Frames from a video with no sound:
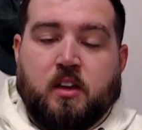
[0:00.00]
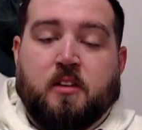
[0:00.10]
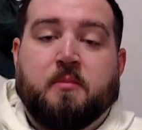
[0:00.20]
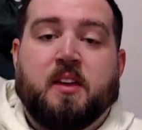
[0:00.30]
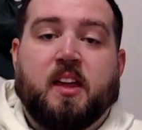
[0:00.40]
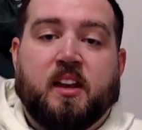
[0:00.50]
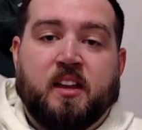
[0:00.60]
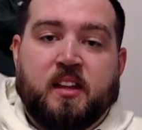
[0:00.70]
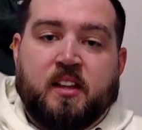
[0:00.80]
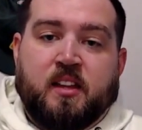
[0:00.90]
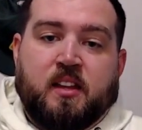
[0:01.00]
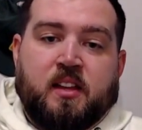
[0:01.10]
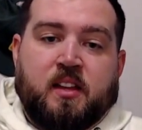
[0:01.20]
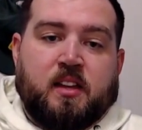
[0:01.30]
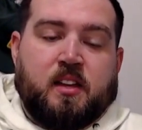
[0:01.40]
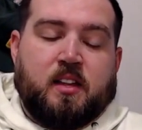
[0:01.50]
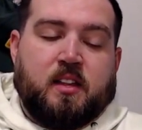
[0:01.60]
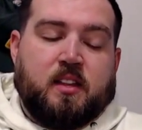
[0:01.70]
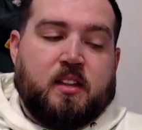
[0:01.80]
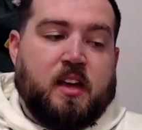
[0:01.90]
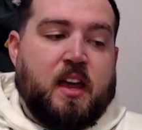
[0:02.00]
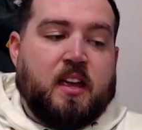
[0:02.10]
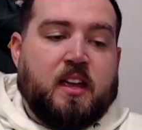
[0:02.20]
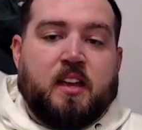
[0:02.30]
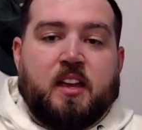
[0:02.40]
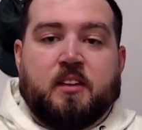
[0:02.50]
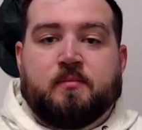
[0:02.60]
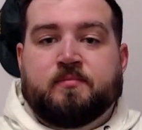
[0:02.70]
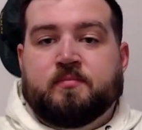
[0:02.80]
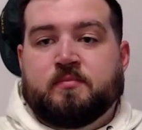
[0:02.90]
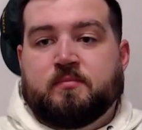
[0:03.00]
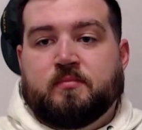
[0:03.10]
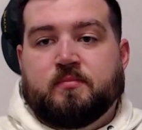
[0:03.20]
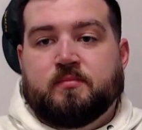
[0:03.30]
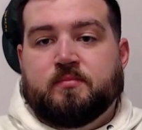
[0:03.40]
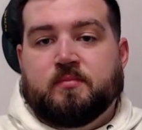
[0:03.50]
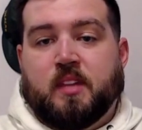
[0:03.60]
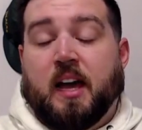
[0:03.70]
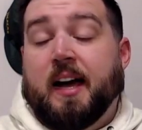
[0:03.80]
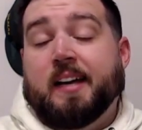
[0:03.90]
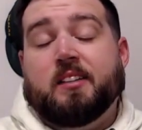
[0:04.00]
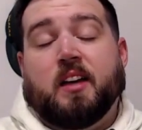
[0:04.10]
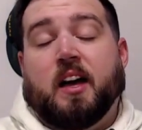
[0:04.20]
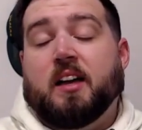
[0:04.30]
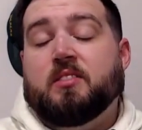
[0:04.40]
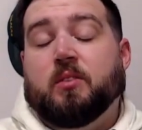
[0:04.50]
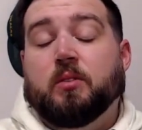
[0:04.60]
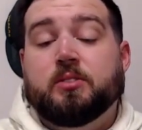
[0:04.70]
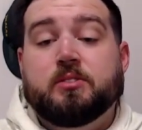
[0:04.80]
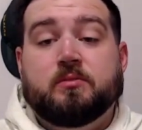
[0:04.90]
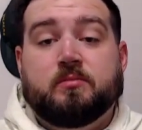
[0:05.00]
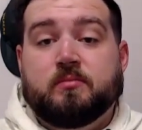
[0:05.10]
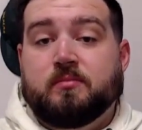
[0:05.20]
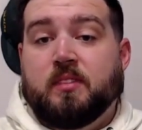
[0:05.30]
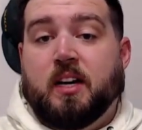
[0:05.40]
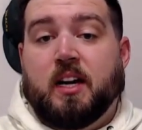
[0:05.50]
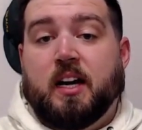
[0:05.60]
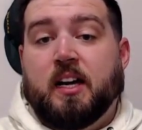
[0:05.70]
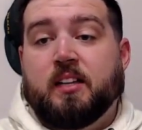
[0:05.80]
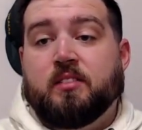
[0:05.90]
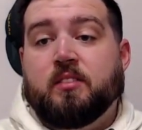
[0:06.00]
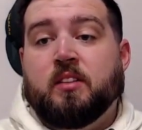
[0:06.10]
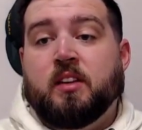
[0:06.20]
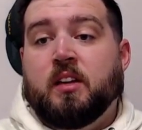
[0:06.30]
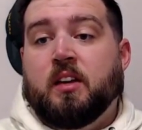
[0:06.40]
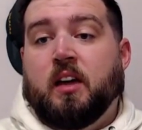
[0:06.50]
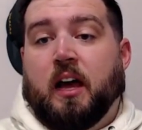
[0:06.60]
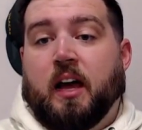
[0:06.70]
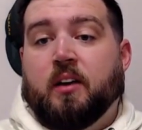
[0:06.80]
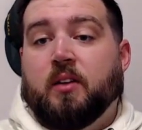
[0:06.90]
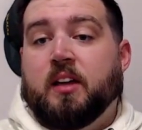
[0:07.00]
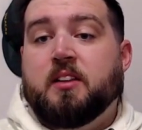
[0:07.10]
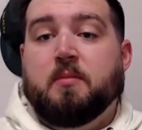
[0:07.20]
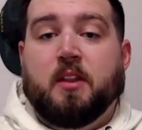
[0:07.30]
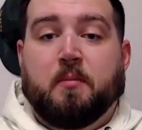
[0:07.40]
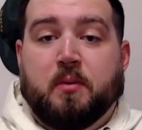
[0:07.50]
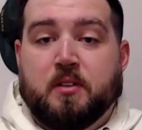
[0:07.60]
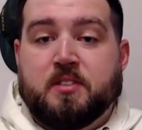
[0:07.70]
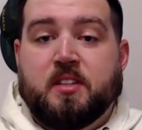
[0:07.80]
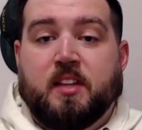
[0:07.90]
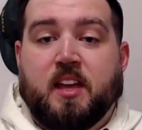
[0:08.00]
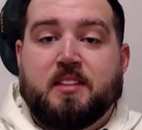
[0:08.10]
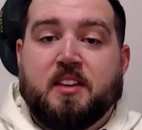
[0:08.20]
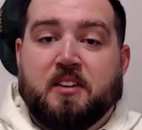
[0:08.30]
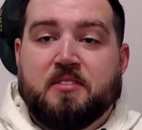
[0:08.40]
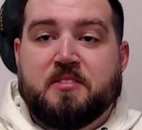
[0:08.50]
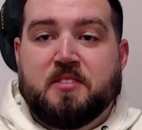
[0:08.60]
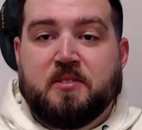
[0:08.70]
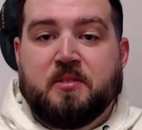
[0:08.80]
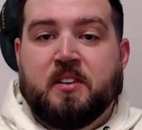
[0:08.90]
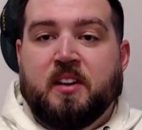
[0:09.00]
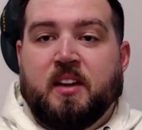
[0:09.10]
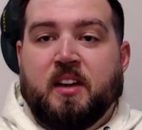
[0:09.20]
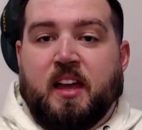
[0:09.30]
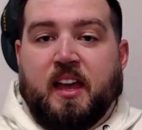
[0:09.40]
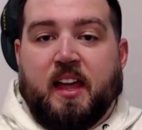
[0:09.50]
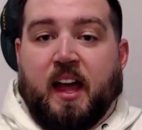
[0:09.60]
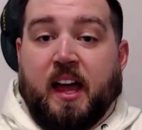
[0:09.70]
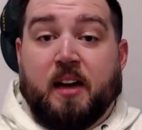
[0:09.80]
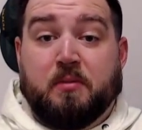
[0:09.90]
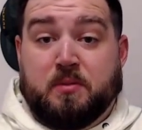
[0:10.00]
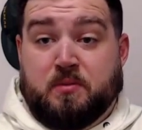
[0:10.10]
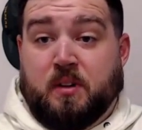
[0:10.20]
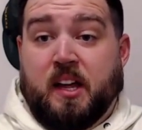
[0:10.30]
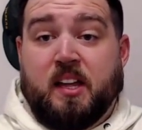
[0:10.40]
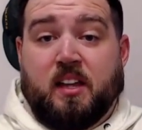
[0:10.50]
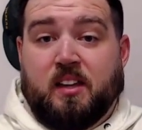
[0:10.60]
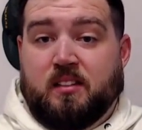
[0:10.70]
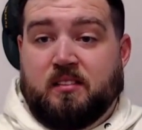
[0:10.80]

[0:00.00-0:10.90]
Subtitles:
I mean, that game, I told you. I I don't like to be the person that tells you, "Hey, I was right."